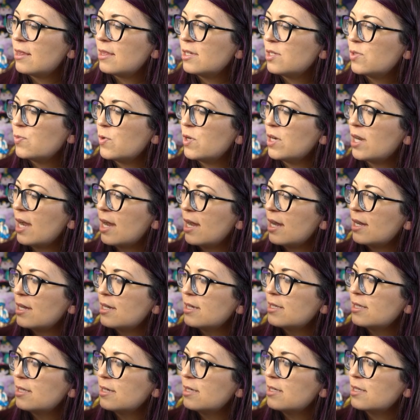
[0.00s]
This one
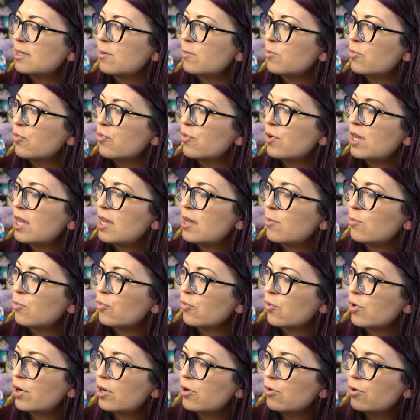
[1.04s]
has some pretty
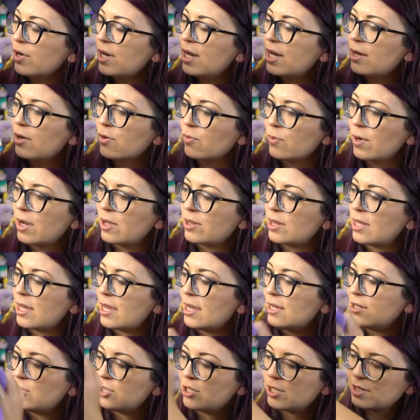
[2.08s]
embroidery around the
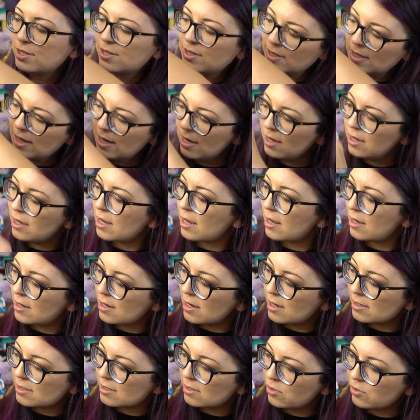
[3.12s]
edges and it
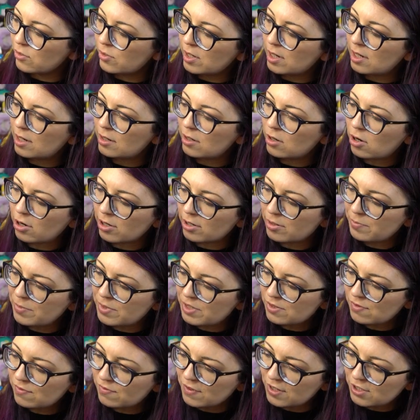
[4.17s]
has Luna and
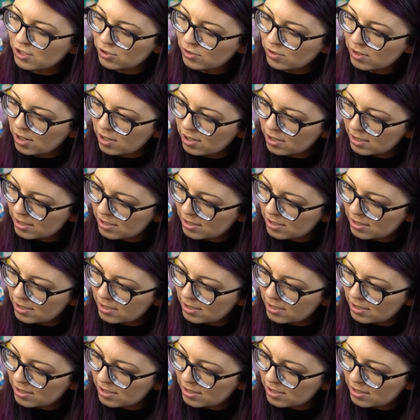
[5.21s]
Artemis featured on